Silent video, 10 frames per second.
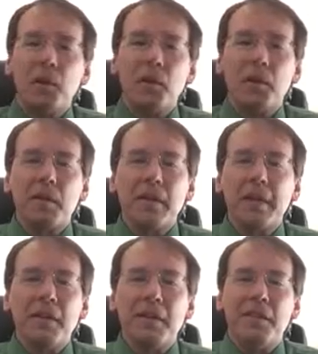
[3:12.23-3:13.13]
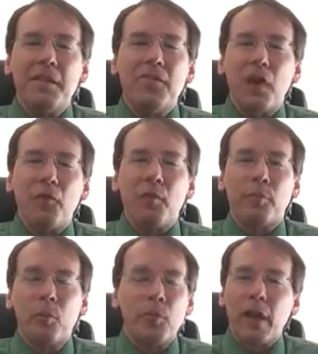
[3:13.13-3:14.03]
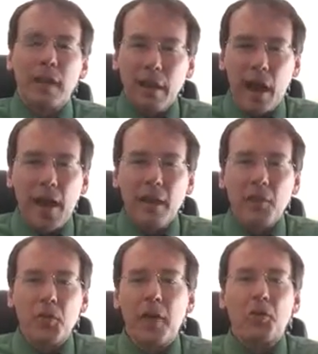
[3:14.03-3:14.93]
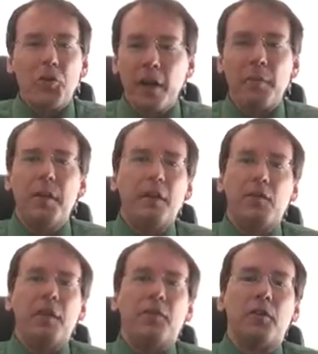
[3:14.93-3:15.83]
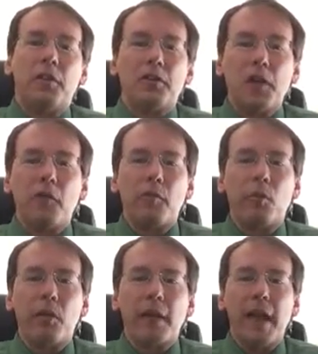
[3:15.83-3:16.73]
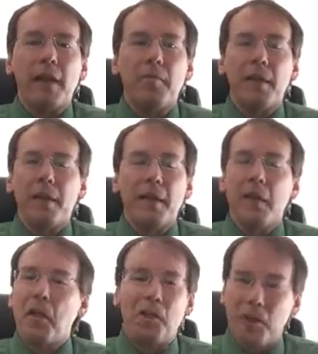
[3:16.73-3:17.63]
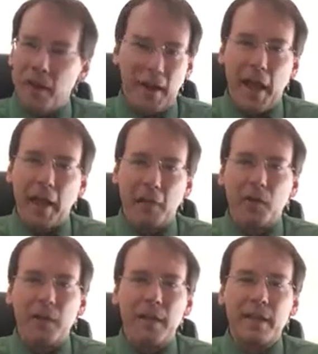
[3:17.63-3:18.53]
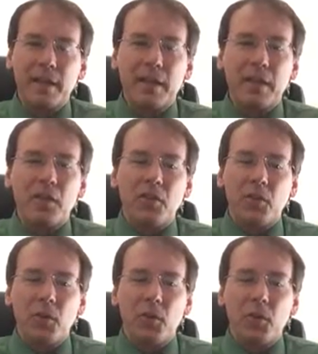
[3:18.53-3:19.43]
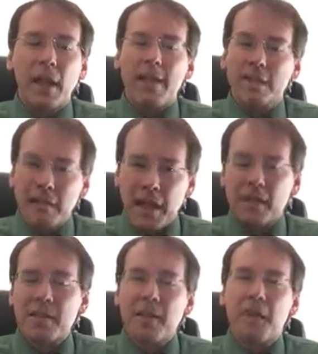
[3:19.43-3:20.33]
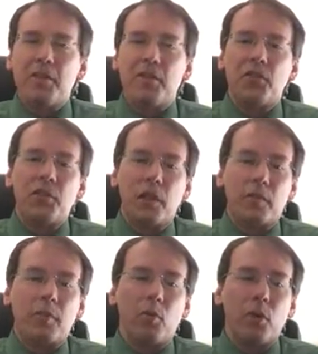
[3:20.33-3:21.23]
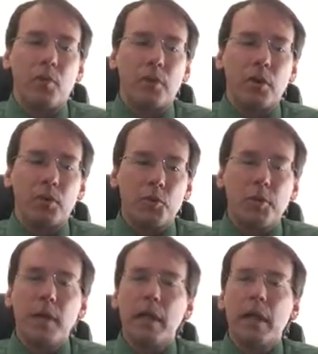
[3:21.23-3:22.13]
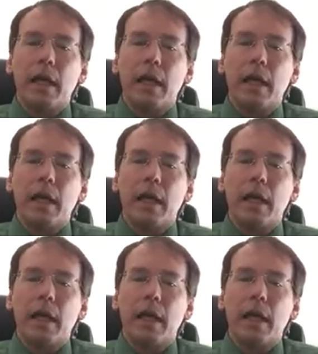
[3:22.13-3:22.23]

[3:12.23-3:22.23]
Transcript: well, the self-report, they're not lying, they're not trying to be deceitful in the self-report data, but they're not accurate. So that's a downside to the self-report approach. But